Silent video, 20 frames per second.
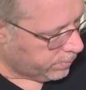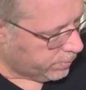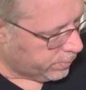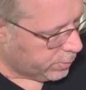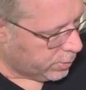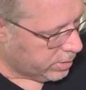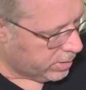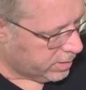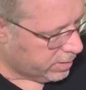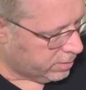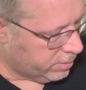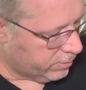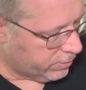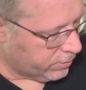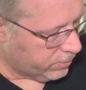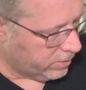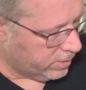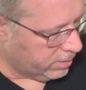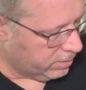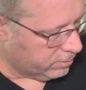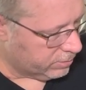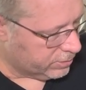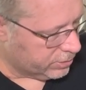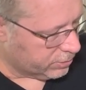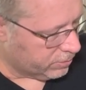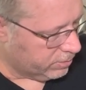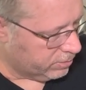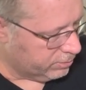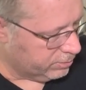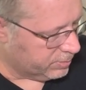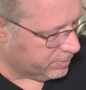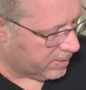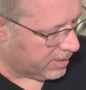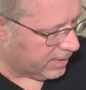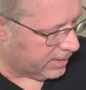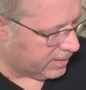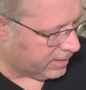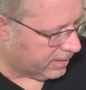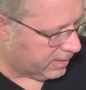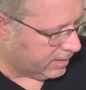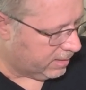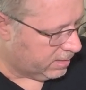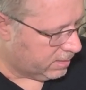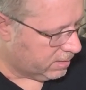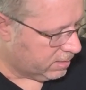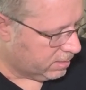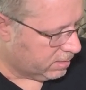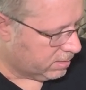Putting your 3 little screws back in.